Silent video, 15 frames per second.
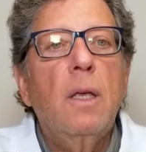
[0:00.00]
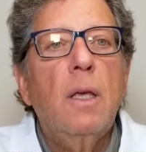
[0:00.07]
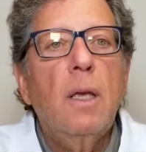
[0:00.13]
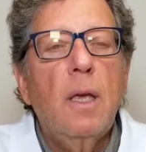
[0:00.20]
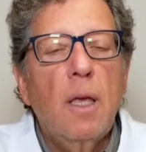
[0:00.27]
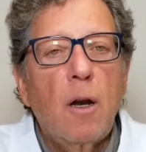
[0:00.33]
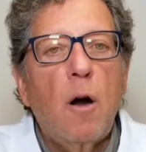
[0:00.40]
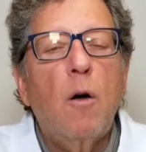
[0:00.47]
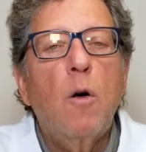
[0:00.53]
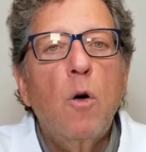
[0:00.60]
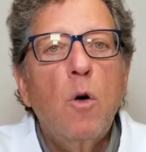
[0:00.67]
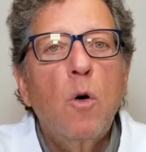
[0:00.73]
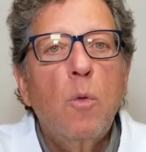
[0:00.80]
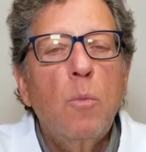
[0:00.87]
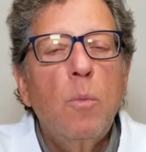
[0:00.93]
in our
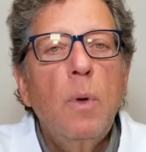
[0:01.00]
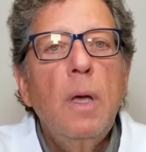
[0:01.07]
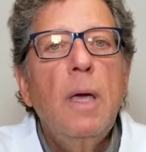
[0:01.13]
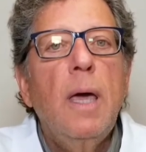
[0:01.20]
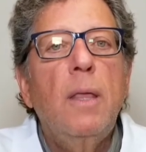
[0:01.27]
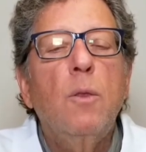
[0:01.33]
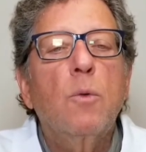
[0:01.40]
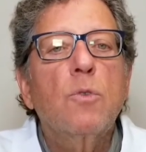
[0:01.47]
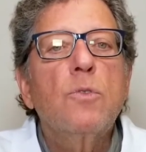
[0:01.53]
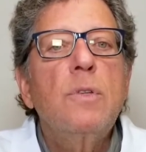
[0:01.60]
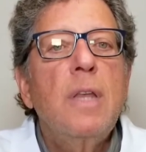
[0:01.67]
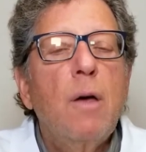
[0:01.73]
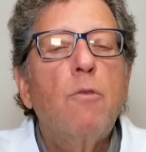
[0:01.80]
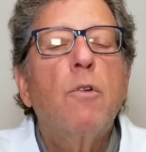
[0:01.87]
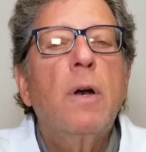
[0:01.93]
home, and there was
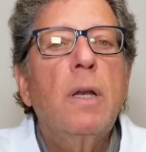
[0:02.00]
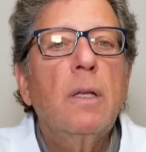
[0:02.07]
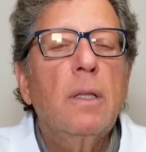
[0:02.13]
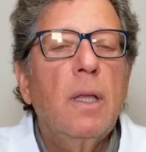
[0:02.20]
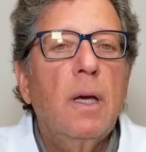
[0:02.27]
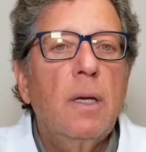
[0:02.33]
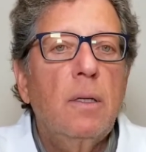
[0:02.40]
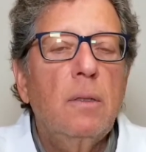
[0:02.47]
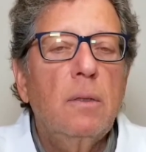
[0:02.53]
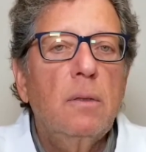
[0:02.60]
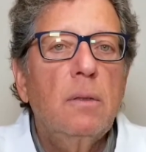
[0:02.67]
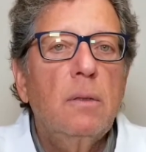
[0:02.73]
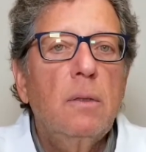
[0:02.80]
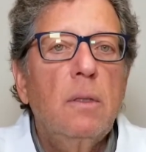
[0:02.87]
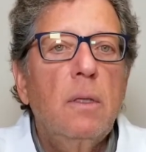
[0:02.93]
never any light.
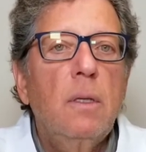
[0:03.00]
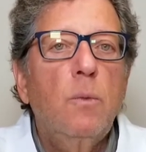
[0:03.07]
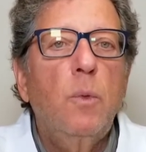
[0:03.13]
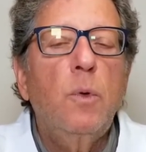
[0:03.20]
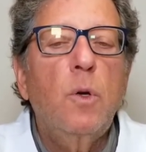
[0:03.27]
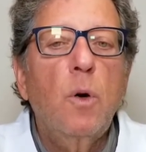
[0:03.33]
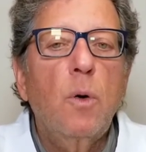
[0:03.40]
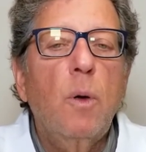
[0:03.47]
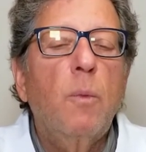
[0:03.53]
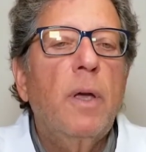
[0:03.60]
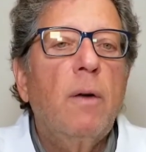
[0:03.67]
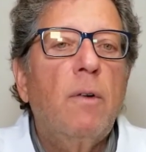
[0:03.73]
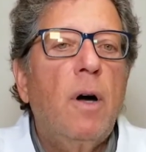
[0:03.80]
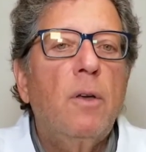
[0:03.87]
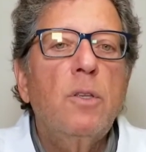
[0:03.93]
We
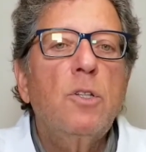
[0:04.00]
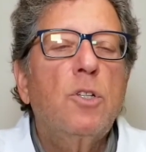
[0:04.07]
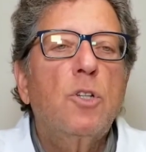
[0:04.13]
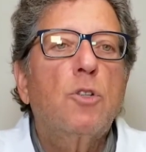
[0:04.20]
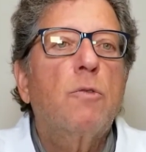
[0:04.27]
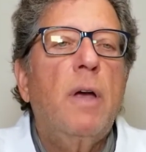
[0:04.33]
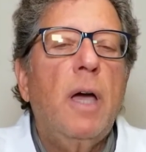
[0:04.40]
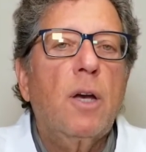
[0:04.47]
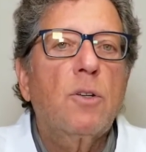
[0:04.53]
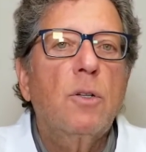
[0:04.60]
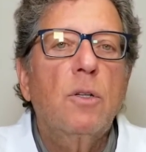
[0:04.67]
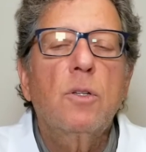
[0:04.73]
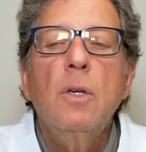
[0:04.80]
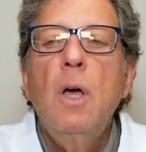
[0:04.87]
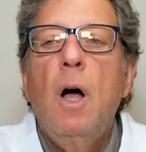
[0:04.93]
have all these
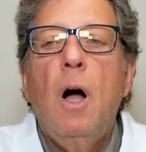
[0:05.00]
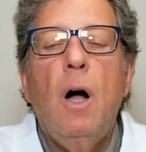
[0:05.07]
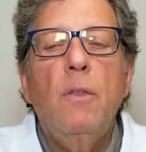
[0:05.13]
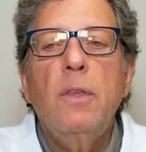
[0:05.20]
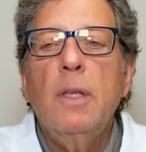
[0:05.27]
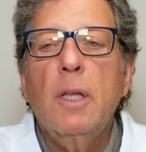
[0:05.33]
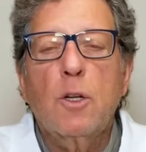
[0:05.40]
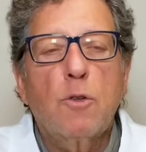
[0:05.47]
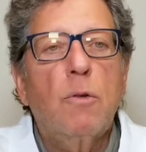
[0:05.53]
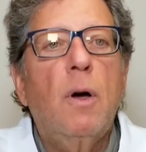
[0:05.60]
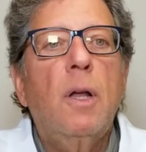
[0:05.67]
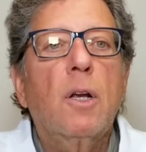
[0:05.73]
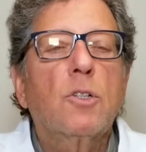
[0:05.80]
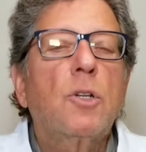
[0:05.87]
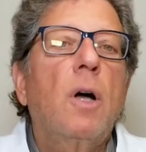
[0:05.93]
distractions, all the
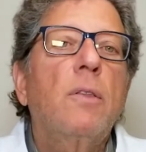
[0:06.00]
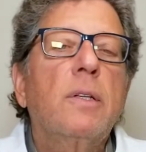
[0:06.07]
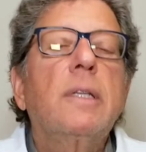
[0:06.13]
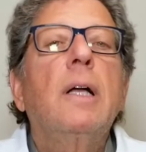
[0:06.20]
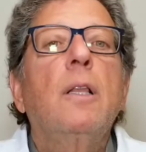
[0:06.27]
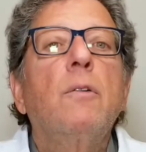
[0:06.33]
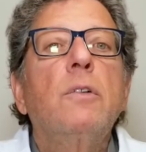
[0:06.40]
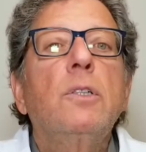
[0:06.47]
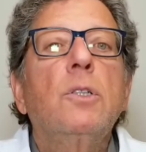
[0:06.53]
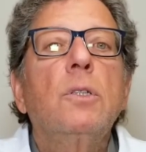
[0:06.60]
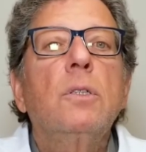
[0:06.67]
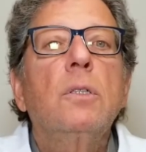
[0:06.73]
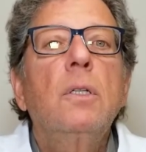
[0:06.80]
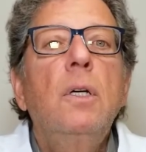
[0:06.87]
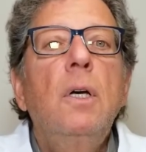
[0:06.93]
electronics, all the
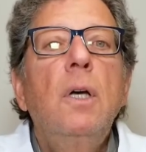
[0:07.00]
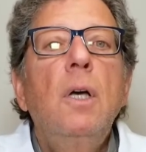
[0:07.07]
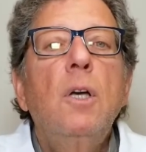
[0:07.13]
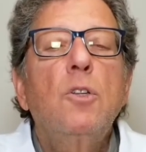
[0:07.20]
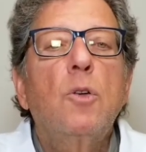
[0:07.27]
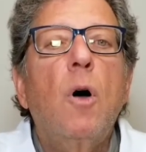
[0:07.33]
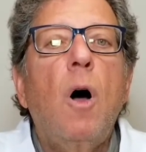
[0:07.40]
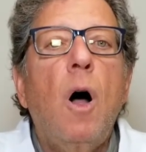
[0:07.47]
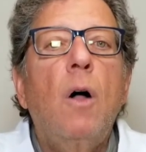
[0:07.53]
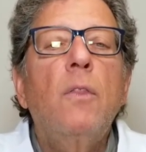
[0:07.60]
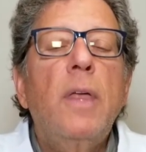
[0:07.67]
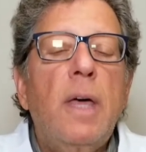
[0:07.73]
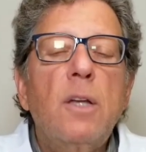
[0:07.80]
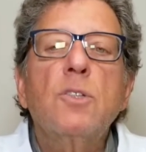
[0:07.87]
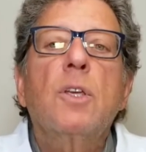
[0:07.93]
televisions. So all
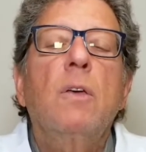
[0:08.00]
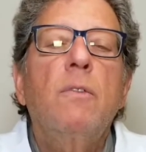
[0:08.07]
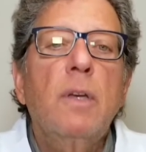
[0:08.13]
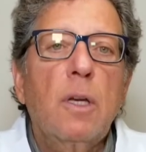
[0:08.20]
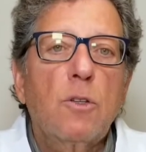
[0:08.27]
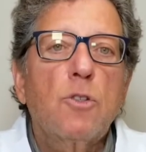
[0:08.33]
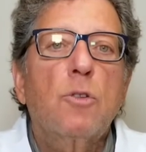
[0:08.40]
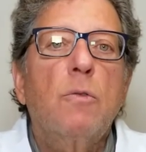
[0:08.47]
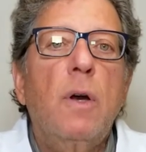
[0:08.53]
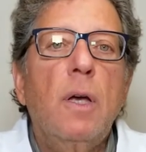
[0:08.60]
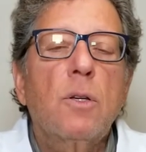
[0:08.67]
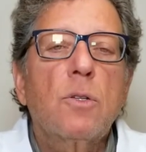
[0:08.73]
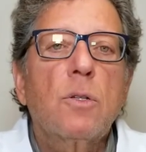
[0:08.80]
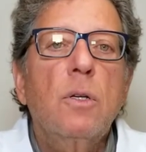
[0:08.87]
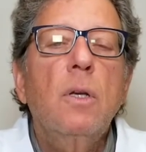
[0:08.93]
that is giving us
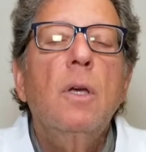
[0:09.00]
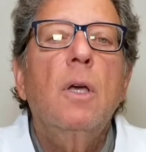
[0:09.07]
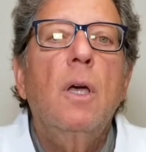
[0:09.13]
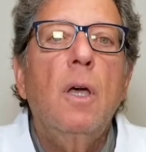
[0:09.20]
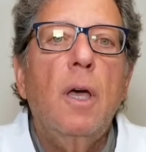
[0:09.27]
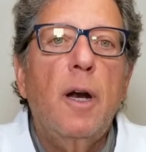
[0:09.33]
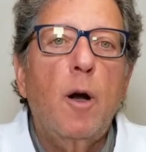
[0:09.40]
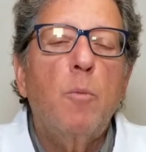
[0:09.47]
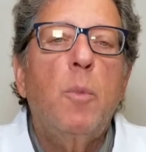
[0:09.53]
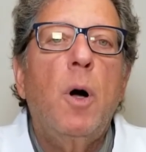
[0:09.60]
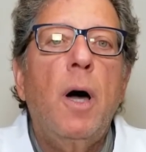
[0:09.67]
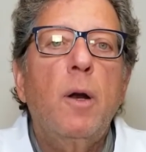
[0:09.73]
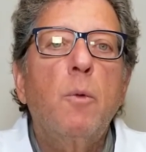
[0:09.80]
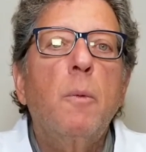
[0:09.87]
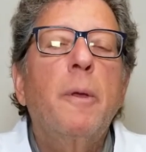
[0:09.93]
stress in our
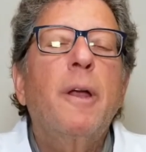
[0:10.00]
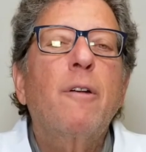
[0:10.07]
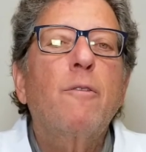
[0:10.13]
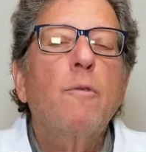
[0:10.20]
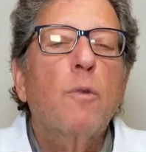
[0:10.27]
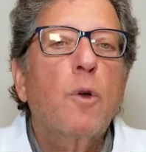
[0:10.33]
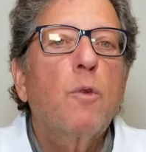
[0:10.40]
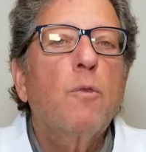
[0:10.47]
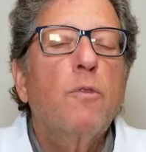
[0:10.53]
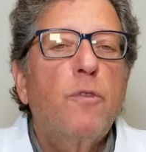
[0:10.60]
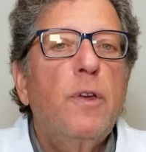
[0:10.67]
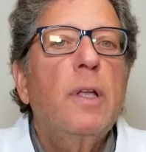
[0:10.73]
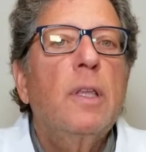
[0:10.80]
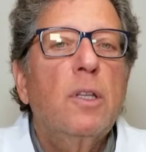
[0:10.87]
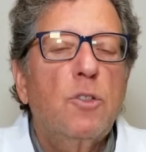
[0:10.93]
body. We may not
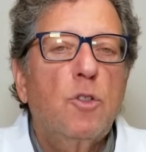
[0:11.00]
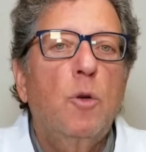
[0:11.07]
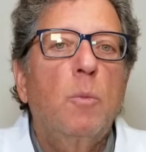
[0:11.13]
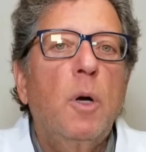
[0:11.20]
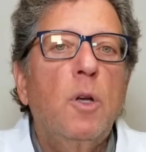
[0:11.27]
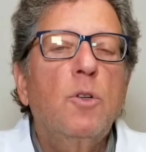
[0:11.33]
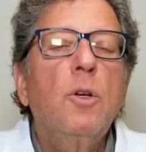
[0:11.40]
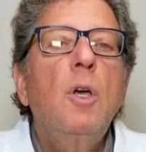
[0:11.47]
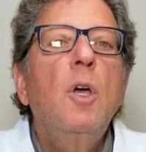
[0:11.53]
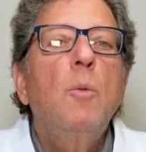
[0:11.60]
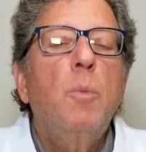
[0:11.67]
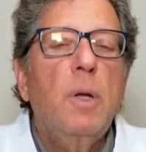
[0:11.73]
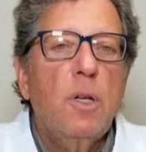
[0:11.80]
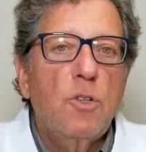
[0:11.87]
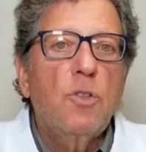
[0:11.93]
feel it so much,
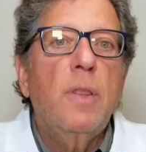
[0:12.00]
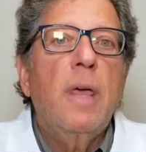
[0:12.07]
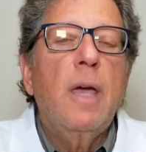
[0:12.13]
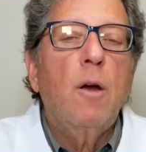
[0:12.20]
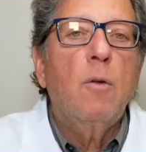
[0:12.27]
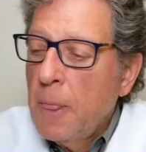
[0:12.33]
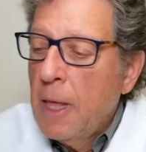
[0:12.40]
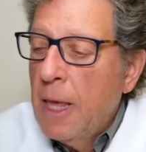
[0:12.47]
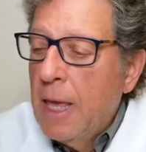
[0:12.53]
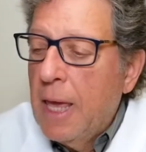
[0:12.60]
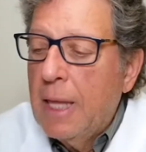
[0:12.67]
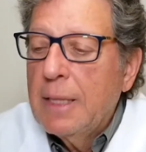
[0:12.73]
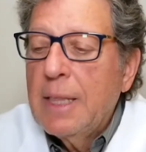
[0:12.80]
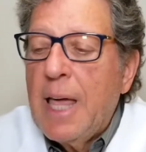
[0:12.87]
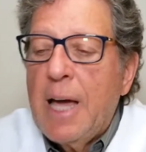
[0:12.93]
but it's there.
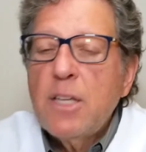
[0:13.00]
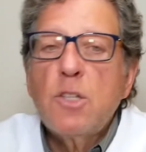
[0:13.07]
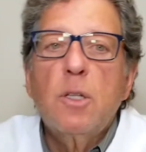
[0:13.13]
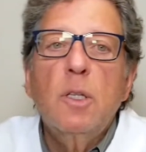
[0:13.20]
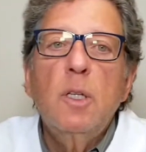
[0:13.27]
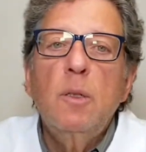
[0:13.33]
And lastly,